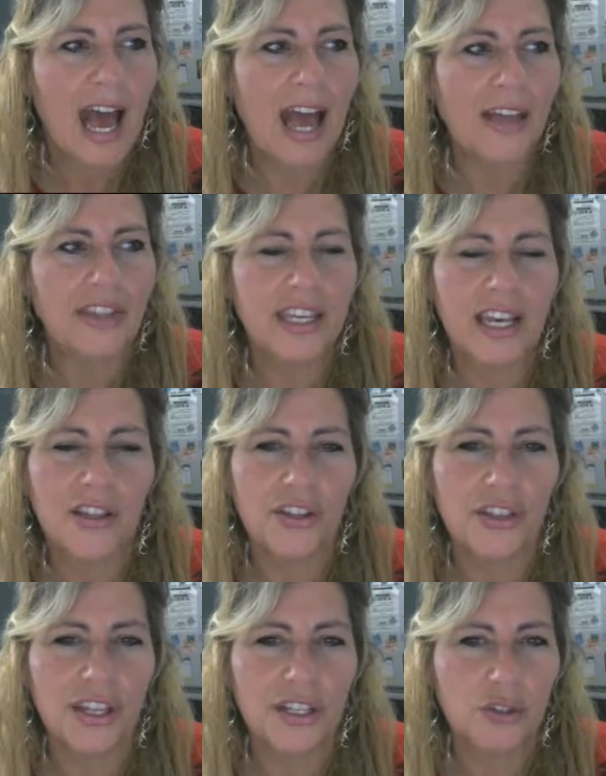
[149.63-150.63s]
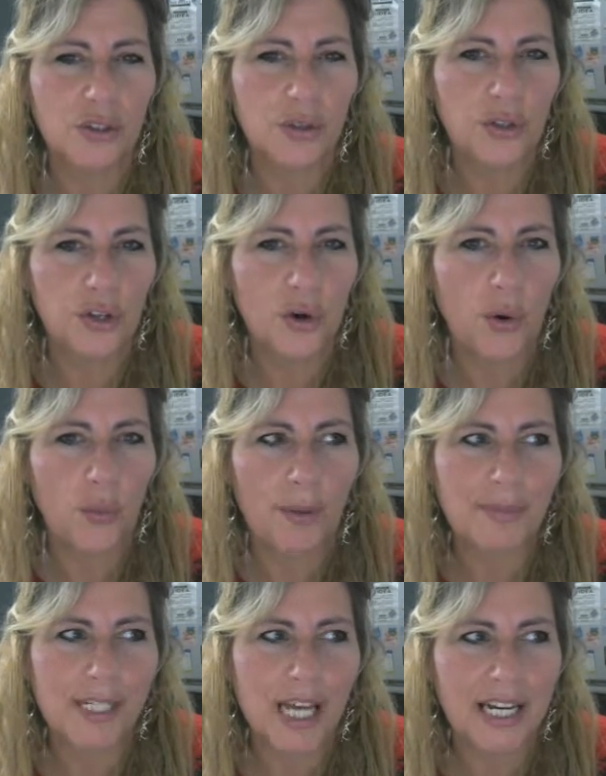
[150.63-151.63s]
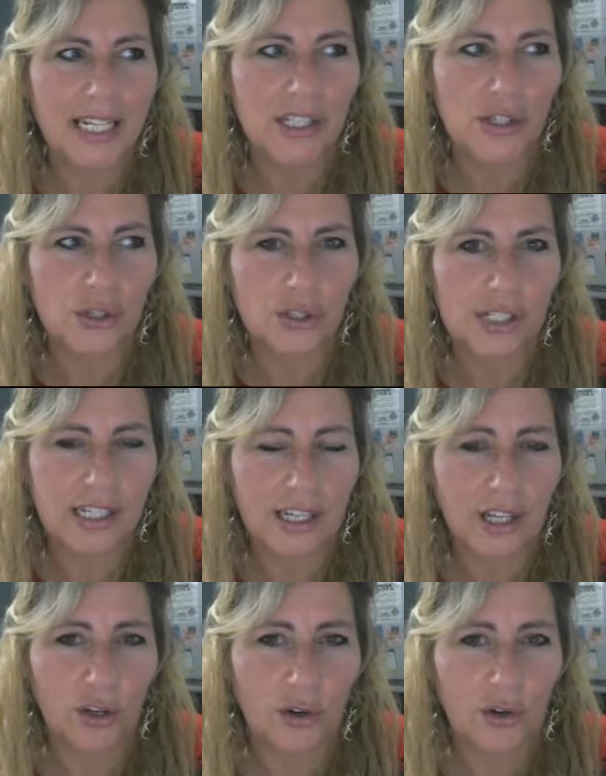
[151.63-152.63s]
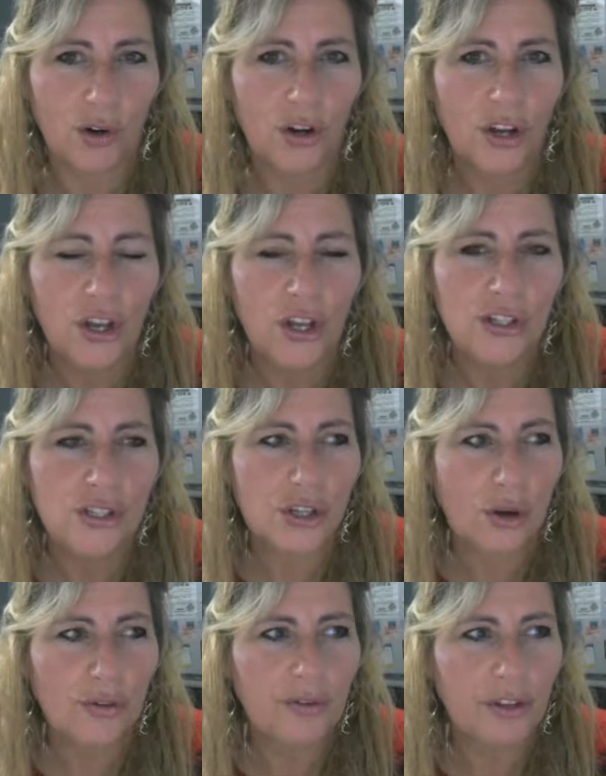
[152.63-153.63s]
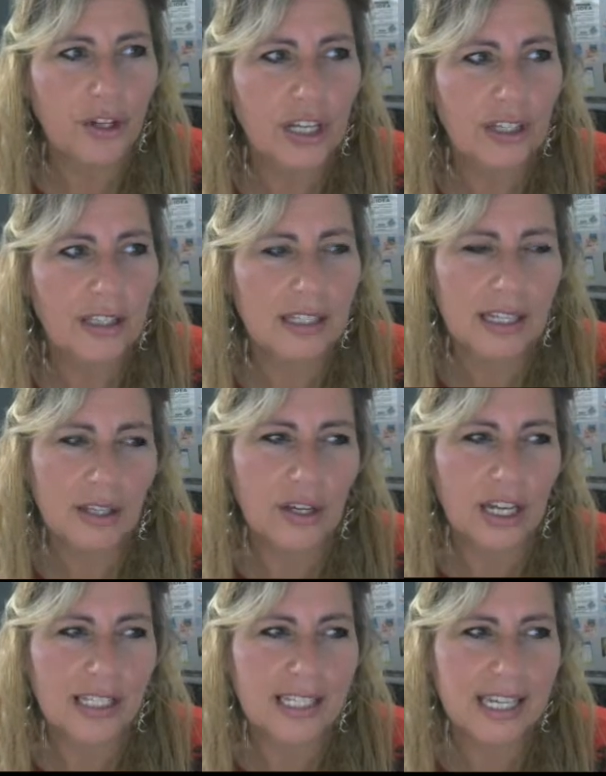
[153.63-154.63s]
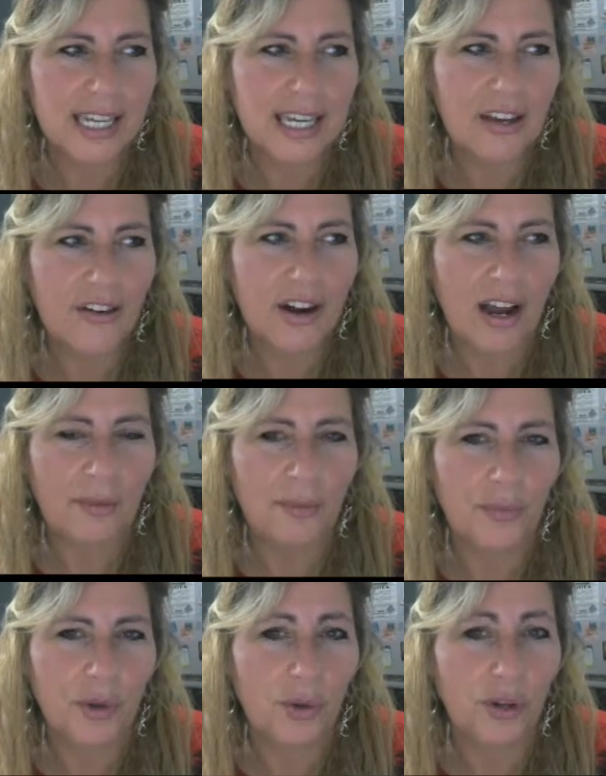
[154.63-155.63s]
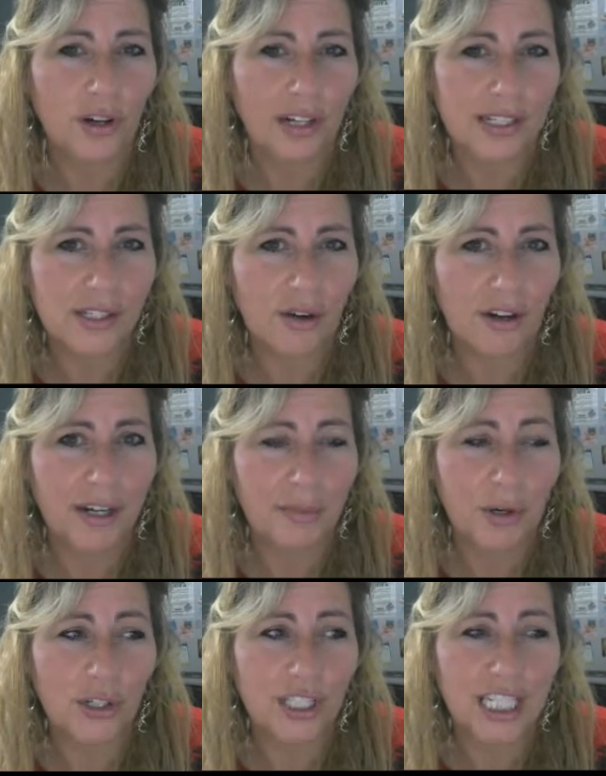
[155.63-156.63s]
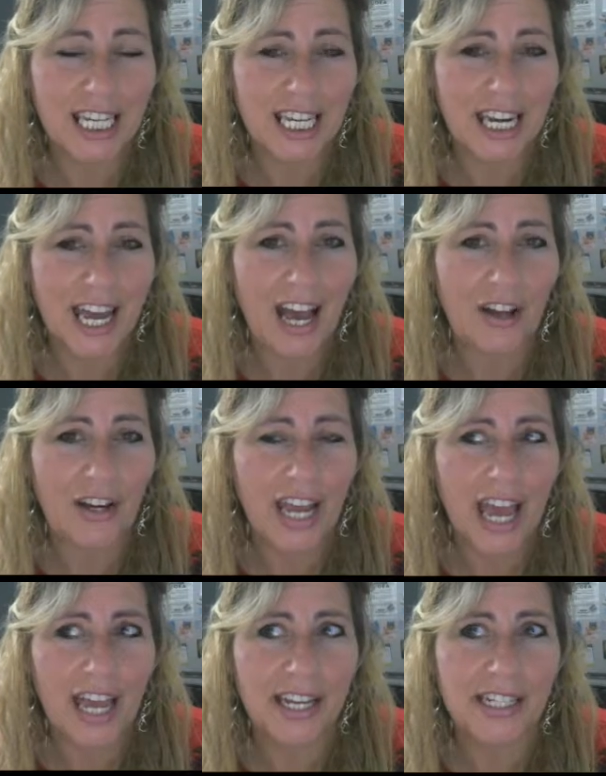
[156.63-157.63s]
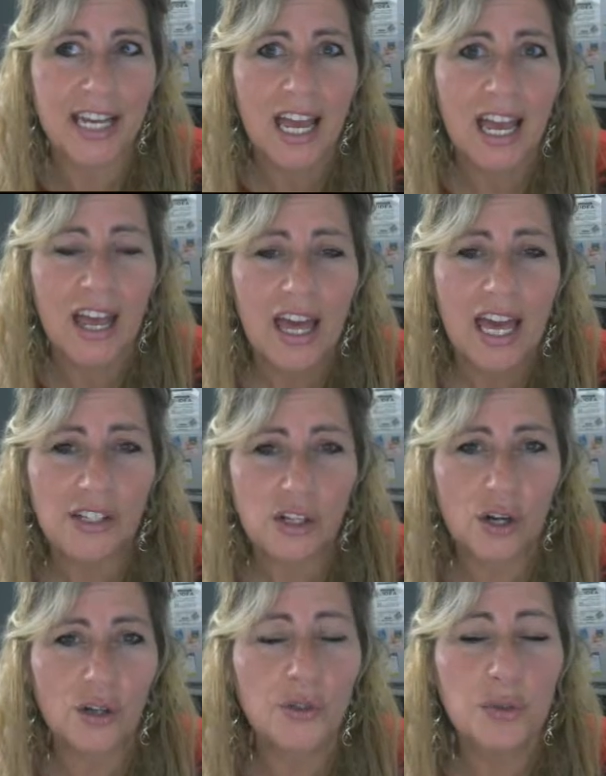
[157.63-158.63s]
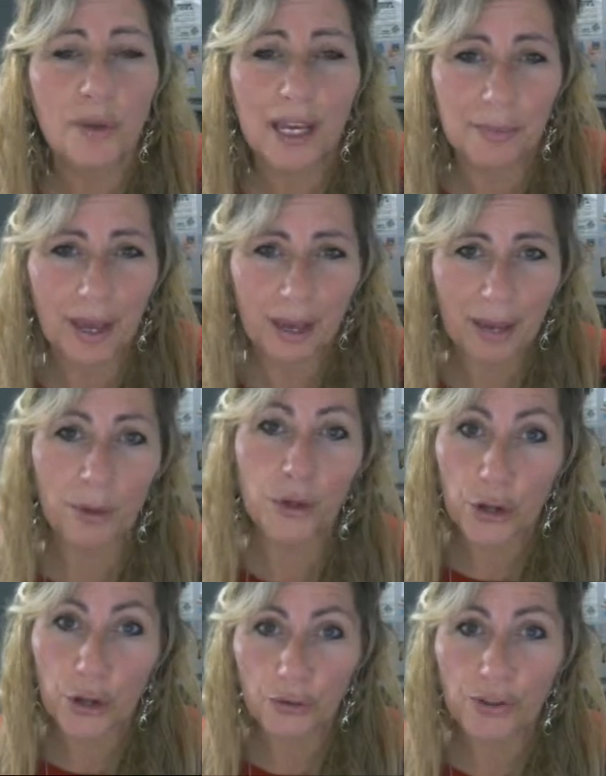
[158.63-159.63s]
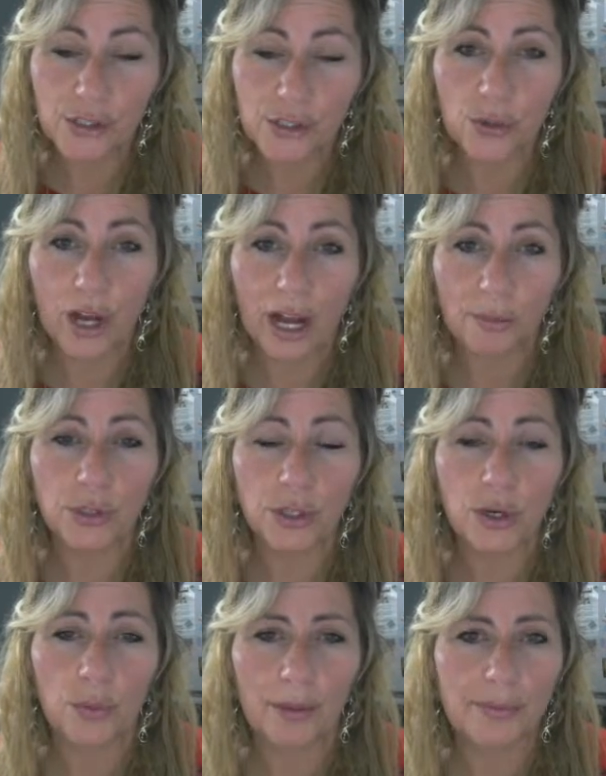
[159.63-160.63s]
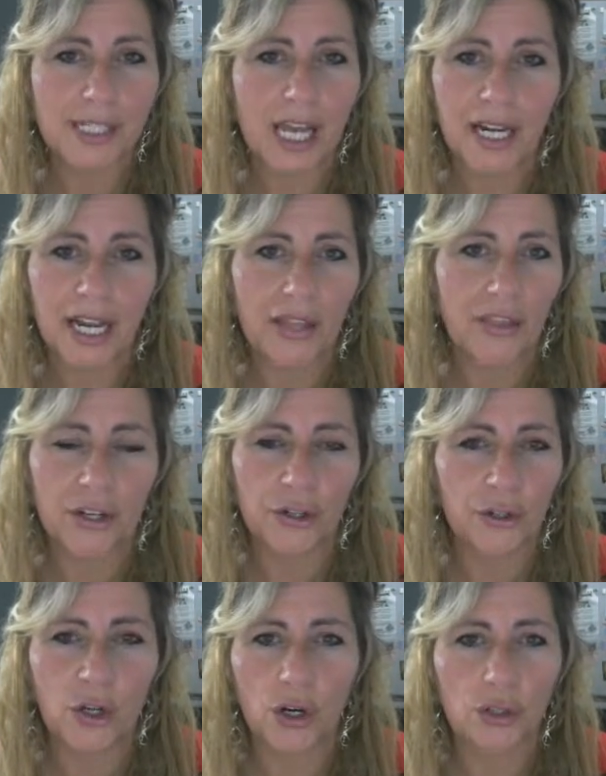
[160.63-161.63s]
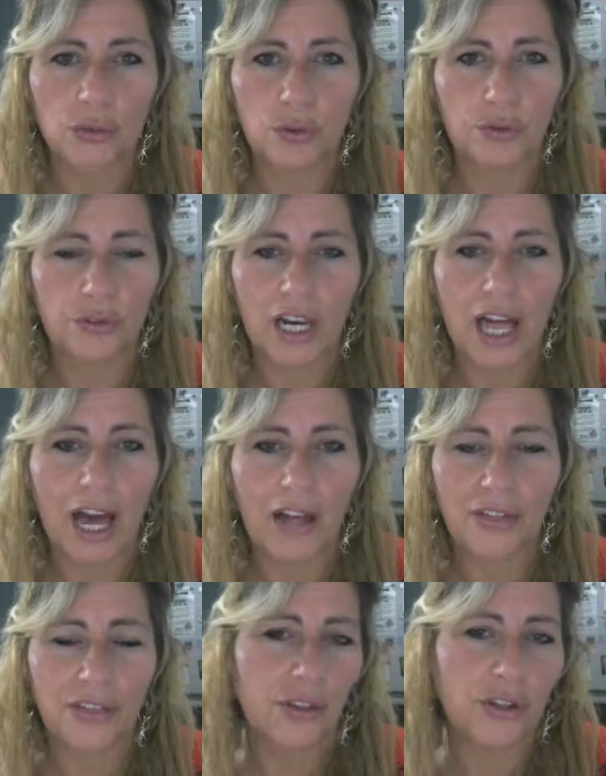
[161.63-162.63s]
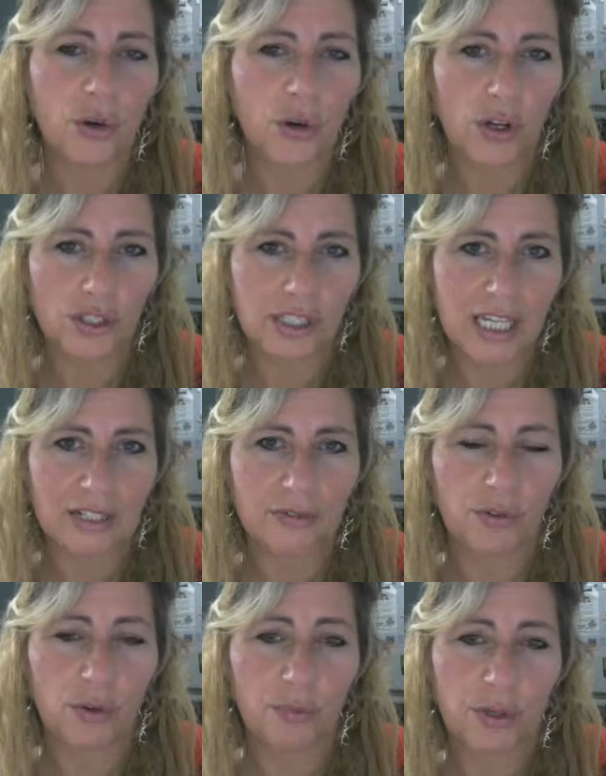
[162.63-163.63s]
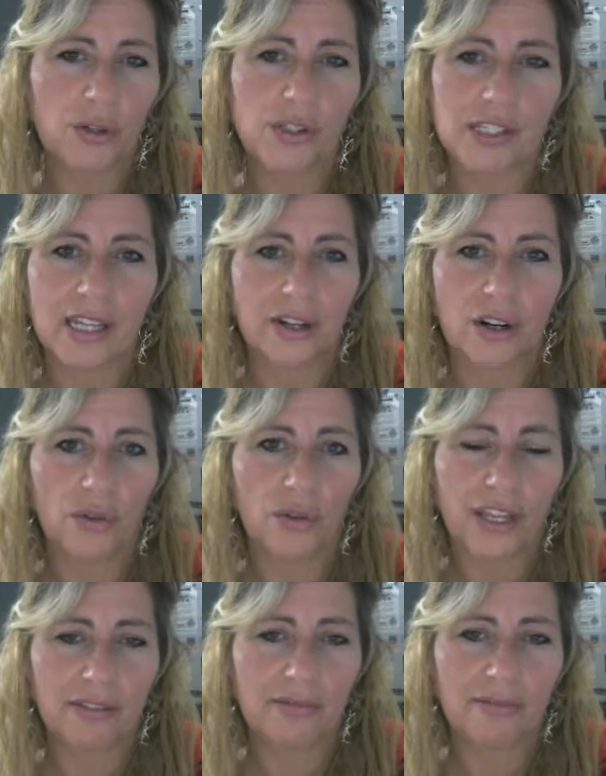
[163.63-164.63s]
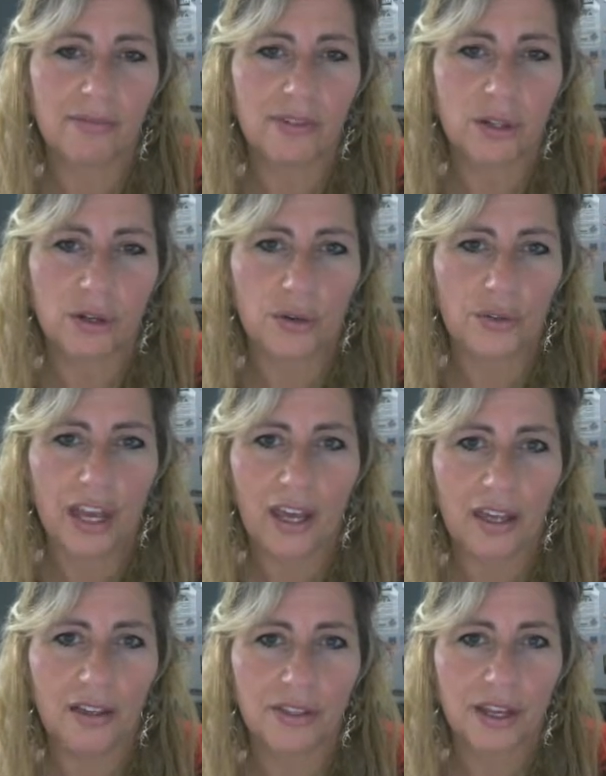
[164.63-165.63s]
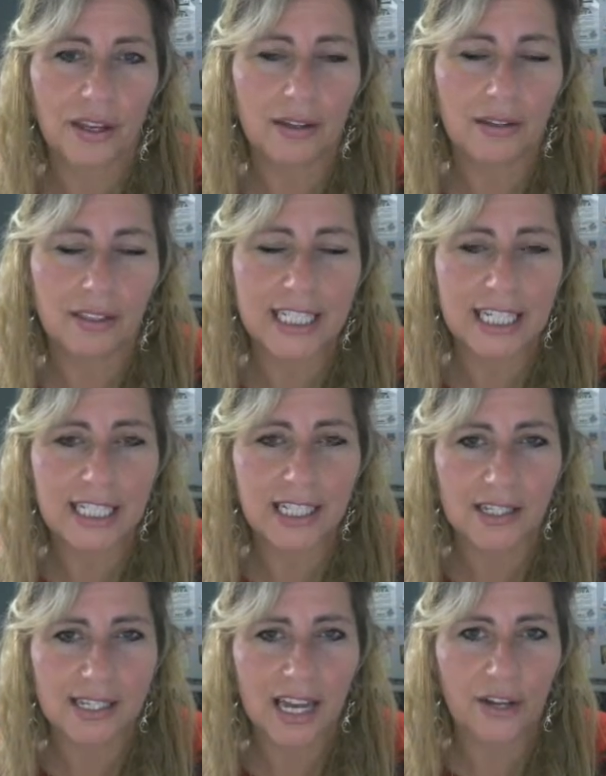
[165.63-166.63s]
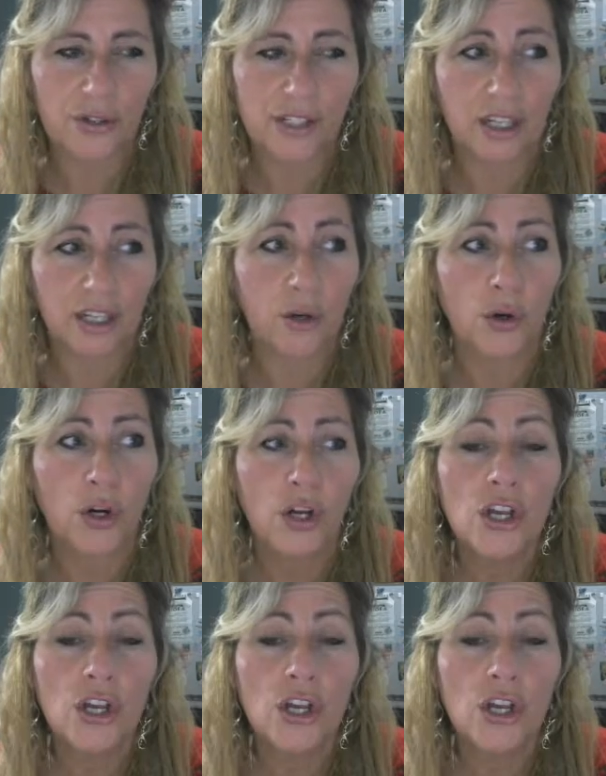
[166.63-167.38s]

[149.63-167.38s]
And the other thing too, your website is not secure. So if you can see here, Google is already pointing it out, and it's going to make people nervous to come to your website, and they're not going to fill out your contact form because they know that, you know, the details are not secure.